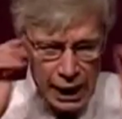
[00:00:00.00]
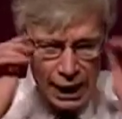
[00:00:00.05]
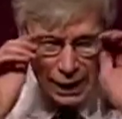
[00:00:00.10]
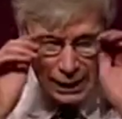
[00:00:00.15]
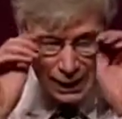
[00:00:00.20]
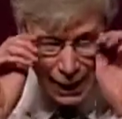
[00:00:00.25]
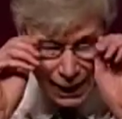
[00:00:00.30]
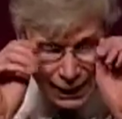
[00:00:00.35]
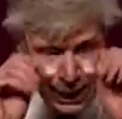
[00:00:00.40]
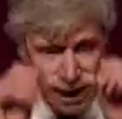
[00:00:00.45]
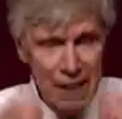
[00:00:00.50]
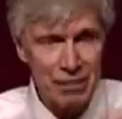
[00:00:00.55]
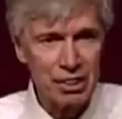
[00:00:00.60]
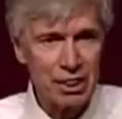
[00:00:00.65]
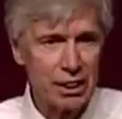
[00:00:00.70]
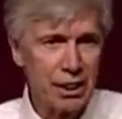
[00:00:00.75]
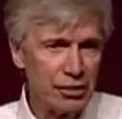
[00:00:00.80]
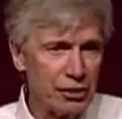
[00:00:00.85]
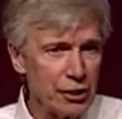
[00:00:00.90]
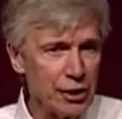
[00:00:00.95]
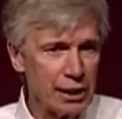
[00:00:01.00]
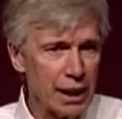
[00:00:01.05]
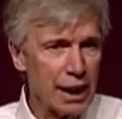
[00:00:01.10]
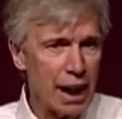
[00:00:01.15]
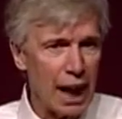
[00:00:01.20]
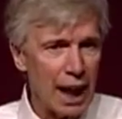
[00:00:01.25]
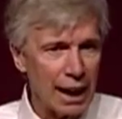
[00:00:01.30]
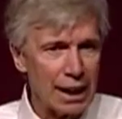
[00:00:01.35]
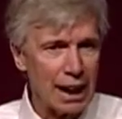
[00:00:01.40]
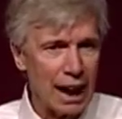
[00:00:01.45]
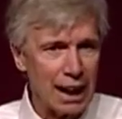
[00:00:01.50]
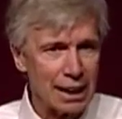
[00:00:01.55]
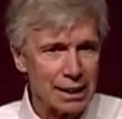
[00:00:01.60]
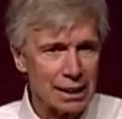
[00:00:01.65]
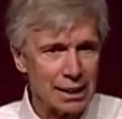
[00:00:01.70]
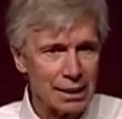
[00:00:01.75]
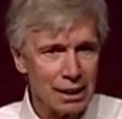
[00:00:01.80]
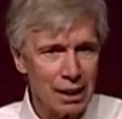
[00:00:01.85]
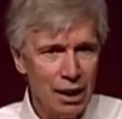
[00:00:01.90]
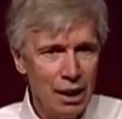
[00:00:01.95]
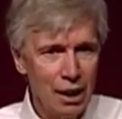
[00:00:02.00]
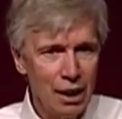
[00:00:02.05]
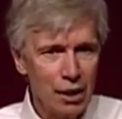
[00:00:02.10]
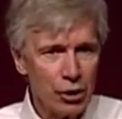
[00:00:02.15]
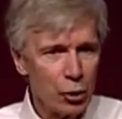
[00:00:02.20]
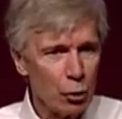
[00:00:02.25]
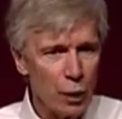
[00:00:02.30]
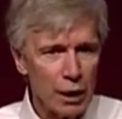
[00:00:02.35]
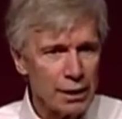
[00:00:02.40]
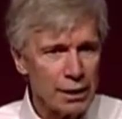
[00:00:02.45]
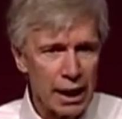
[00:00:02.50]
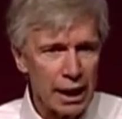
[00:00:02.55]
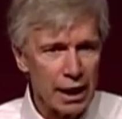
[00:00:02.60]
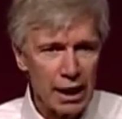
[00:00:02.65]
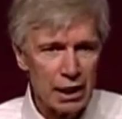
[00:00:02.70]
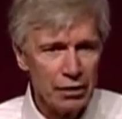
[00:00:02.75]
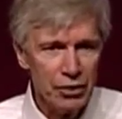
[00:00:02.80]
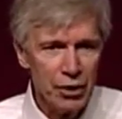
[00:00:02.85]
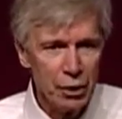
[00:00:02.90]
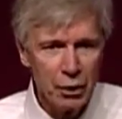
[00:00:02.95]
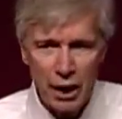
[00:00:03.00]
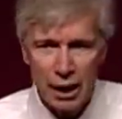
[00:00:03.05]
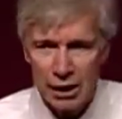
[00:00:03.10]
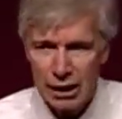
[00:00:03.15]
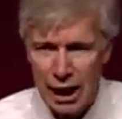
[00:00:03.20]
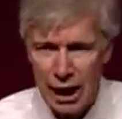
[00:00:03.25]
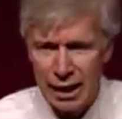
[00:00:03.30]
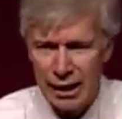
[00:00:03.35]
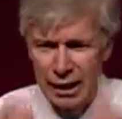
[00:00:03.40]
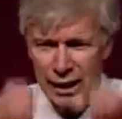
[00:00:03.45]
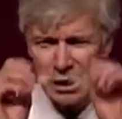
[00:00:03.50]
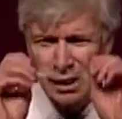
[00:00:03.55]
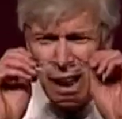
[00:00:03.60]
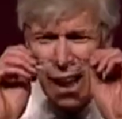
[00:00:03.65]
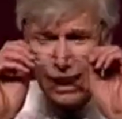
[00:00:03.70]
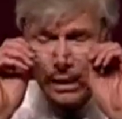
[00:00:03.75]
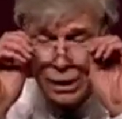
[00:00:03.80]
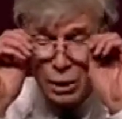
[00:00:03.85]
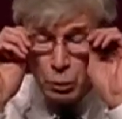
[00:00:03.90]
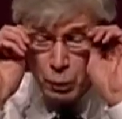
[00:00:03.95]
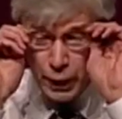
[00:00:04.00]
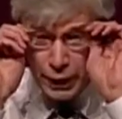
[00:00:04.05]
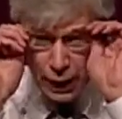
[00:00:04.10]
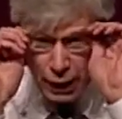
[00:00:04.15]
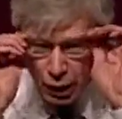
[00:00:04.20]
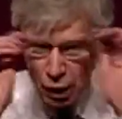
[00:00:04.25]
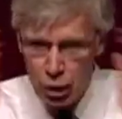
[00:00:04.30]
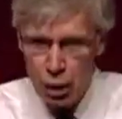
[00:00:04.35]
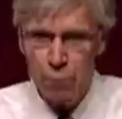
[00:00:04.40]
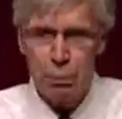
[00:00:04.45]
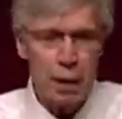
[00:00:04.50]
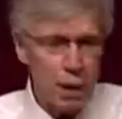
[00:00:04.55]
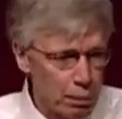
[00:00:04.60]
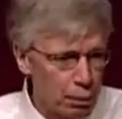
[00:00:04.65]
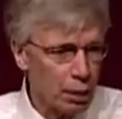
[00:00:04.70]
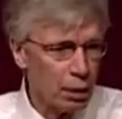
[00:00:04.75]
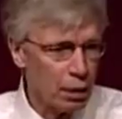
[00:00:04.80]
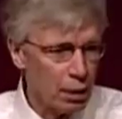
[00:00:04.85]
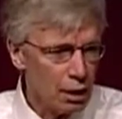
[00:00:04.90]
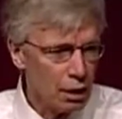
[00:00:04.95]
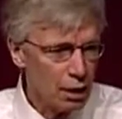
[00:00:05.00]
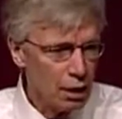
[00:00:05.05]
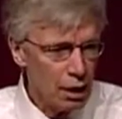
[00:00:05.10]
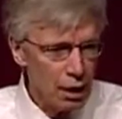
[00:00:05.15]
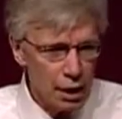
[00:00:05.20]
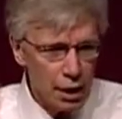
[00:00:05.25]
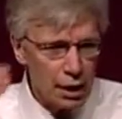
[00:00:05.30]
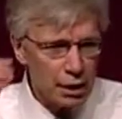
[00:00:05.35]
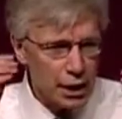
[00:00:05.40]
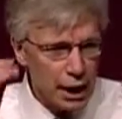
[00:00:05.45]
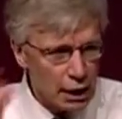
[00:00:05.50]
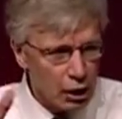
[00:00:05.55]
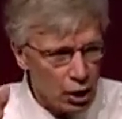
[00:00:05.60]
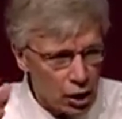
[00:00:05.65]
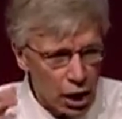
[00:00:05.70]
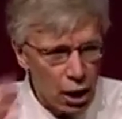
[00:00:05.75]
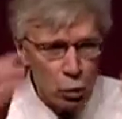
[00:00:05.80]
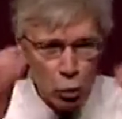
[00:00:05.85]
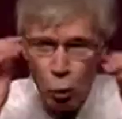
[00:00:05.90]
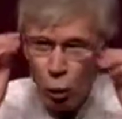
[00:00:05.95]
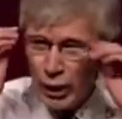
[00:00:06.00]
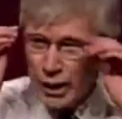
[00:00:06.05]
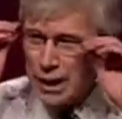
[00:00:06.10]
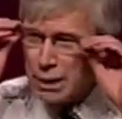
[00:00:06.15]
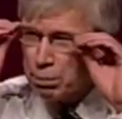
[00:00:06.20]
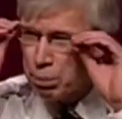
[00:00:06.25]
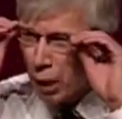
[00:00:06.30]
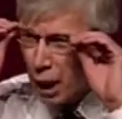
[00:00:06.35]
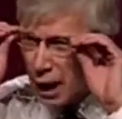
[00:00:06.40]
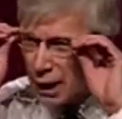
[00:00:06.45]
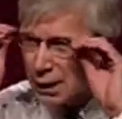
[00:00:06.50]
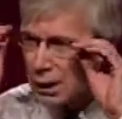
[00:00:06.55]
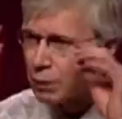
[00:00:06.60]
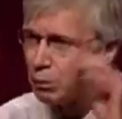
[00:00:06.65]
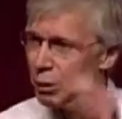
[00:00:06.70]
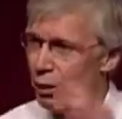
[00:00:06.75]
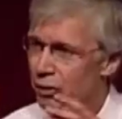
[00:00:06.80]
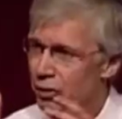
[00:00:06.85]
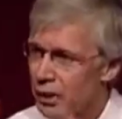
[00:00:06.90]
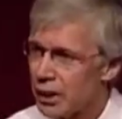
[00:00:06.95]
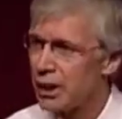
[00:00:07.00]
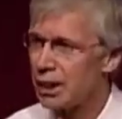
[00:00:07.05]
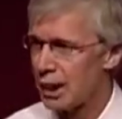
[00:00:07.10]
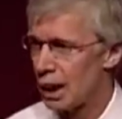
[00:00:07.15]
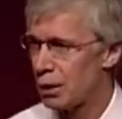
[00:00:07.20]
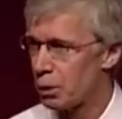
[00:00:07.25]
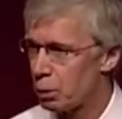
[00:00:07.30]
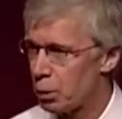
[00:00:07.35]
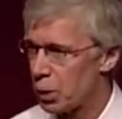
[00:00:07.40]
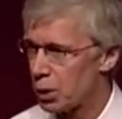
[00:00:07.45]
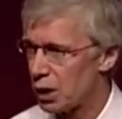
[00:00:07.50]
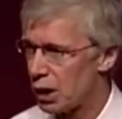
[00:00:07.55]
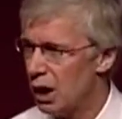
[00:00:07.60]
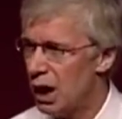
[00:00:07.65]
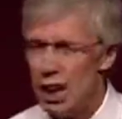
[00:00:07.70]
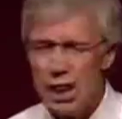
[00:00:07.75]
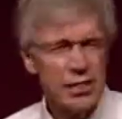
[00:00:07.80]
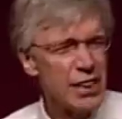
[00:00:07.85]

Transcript: It's like they have a different set of eyeglasses. The ones I interviewed, it's like that's the way they look at people. They look at what is possible for this other person.